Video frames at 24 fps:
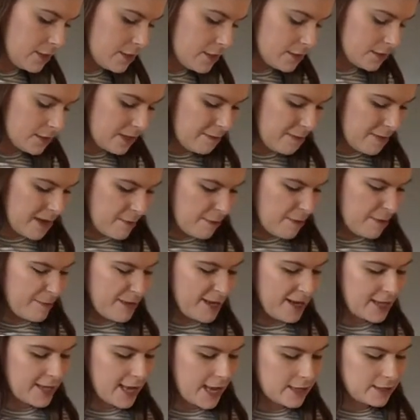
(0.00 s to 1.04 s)
So it might be a
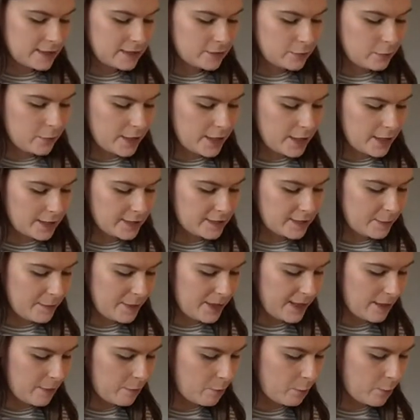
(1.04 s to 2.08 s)
bit of guesswork to
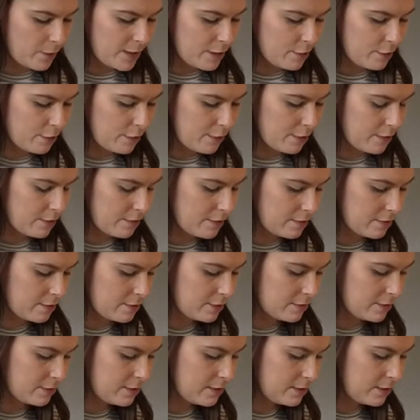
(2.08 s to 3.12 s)
begin with.
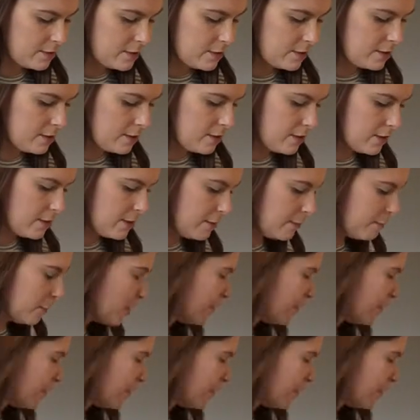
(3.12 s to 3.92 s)
Pop